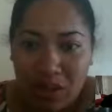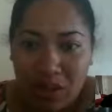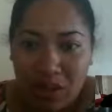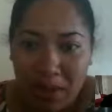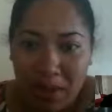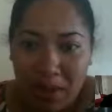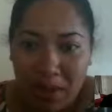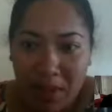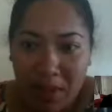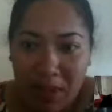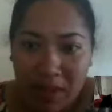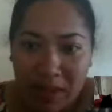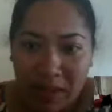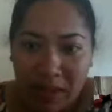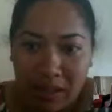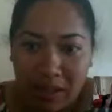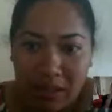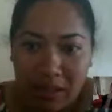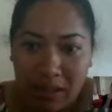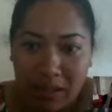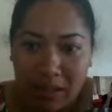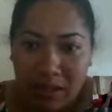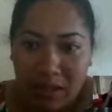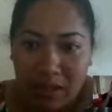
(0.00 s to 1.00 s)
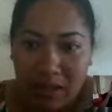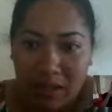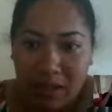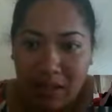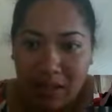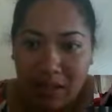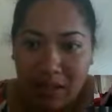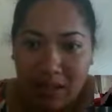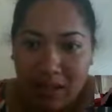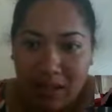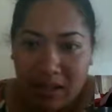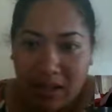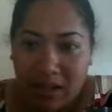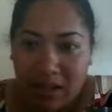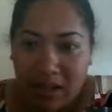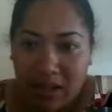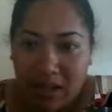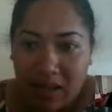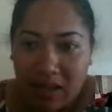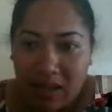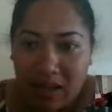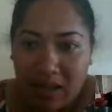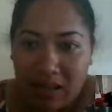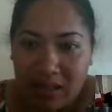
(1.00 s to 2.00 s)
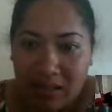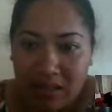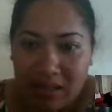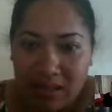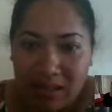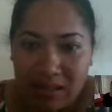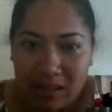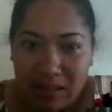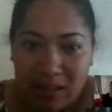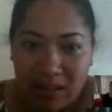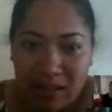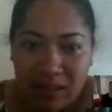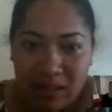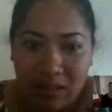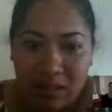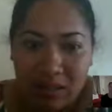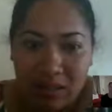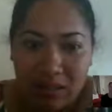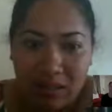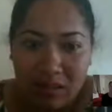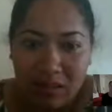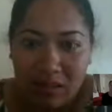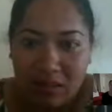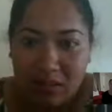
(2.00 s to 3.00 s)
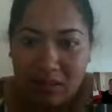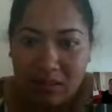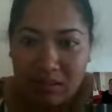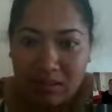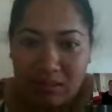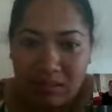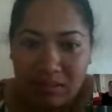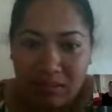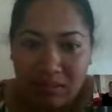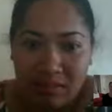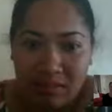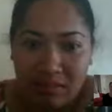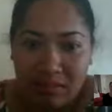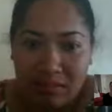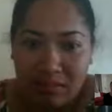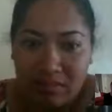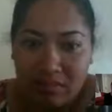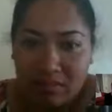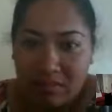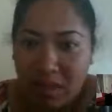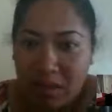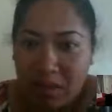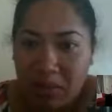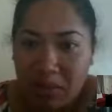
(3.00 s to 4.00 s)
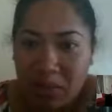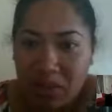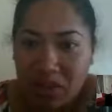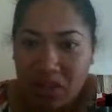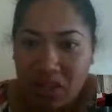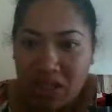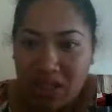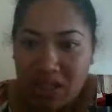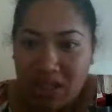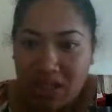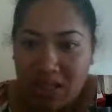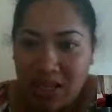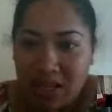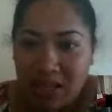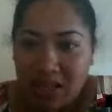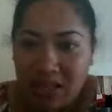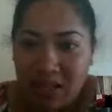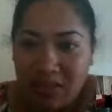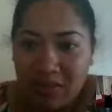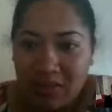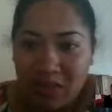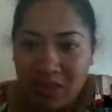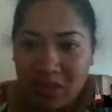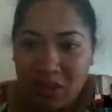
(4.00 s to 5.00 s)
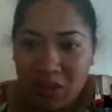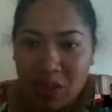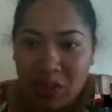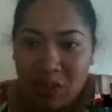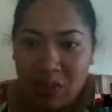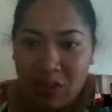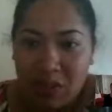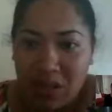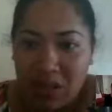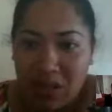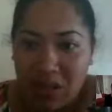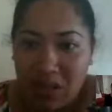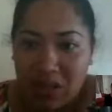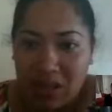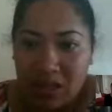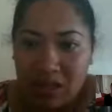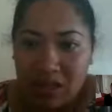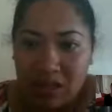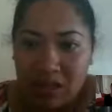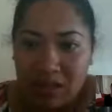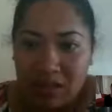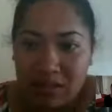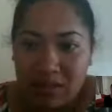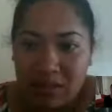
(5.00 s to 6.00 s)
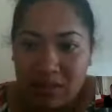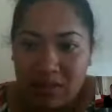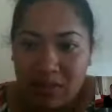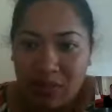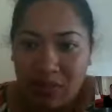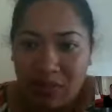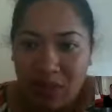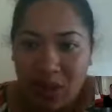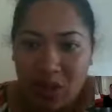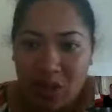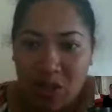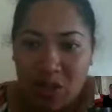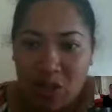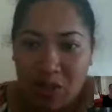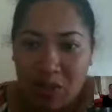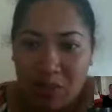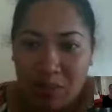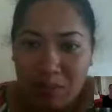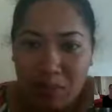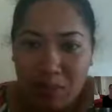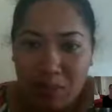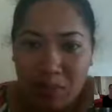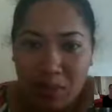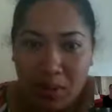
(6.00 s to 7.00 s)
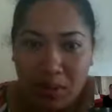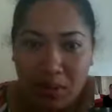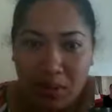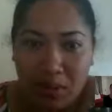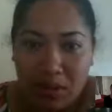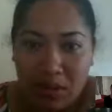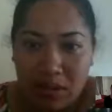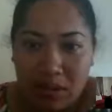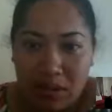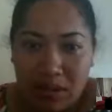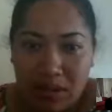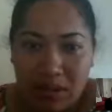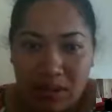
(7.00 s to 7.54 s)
money. So I would just say that Victorian fashion brought